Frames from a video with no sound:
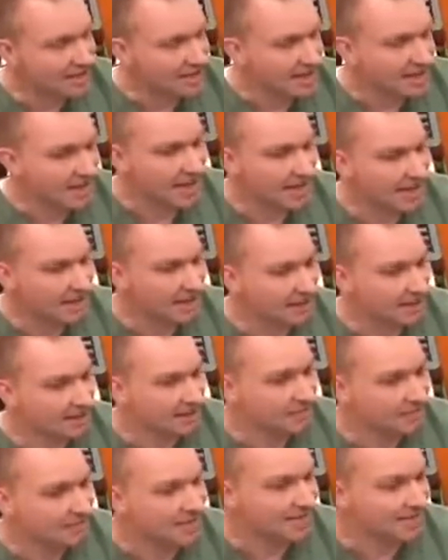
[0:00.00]
and
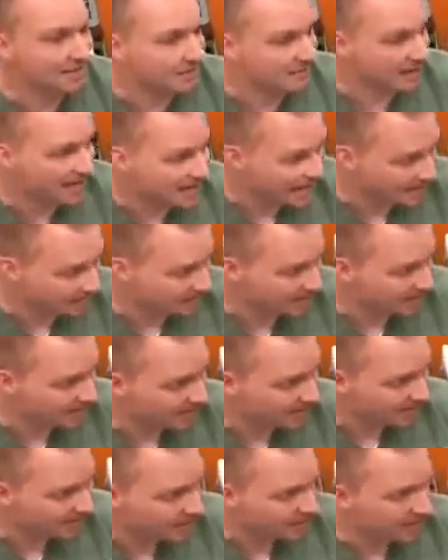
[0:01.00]
made them happy.
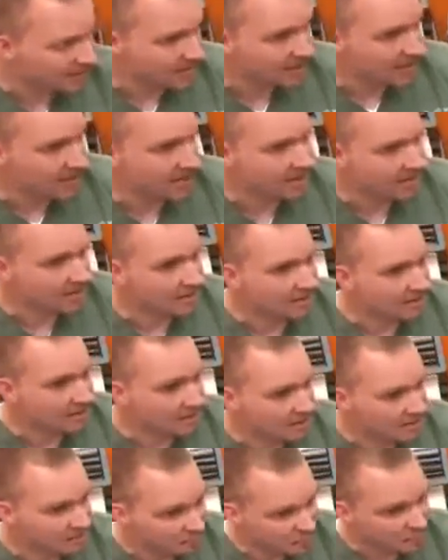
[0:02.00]

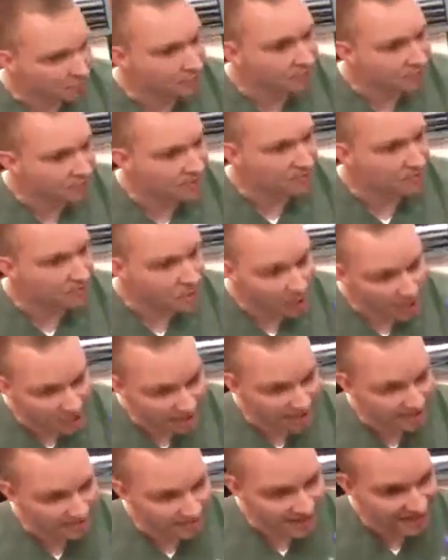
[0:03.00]
Improved some
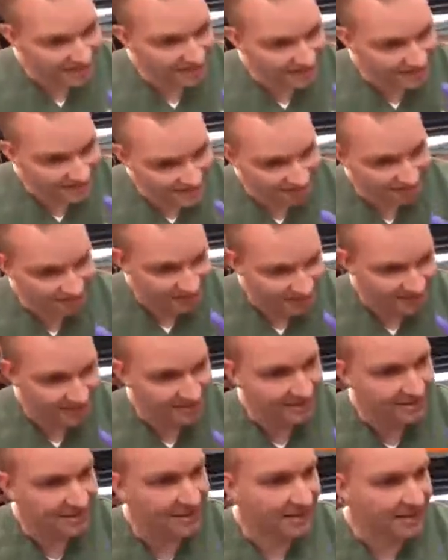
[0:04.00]
cosmetic
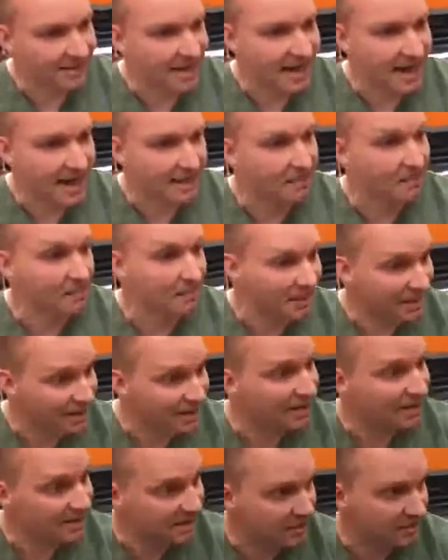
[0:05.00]
deficits that can happen
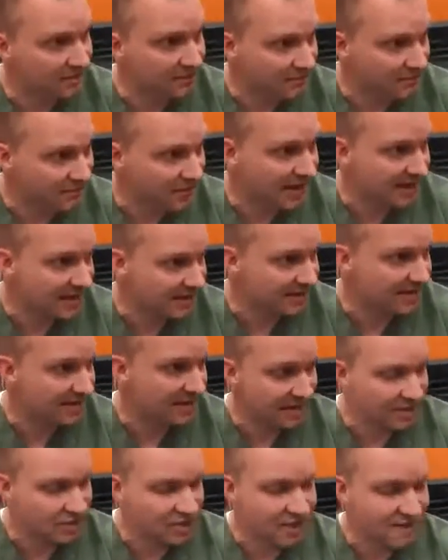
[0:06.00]
because of AIDS
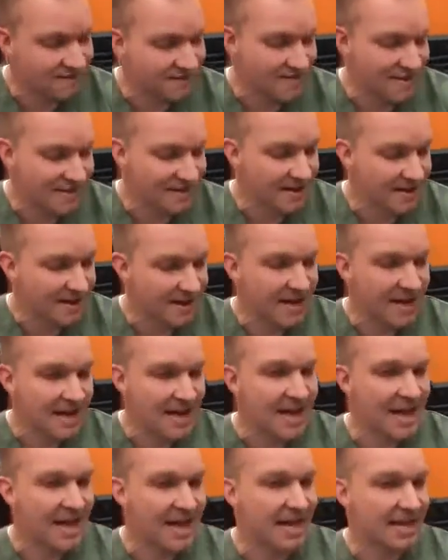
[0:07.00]
and HIV,
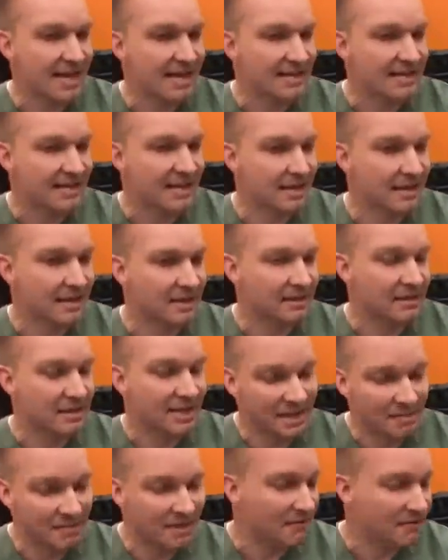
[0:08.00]
and that
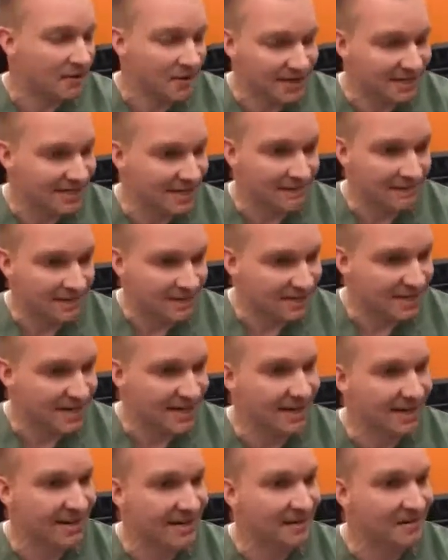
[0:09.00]
can be very
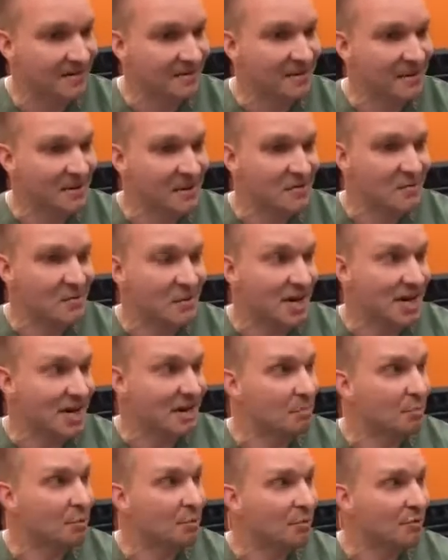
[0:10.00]
devastating. And when I
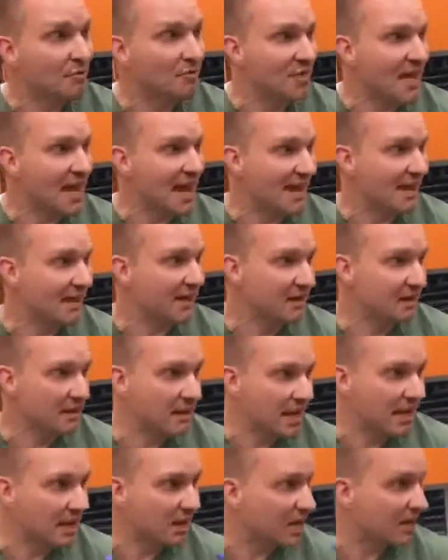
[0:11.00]
improved that
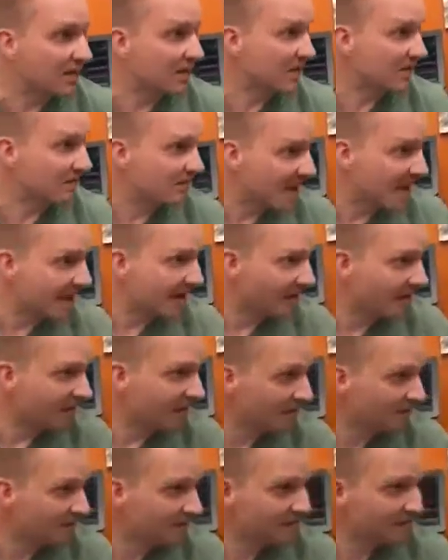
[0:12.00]
and got a smile,
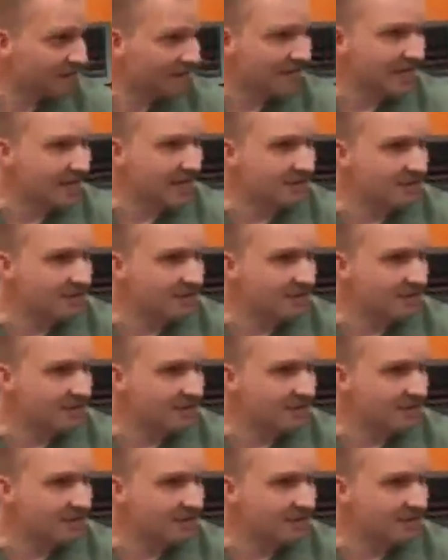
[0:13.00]
it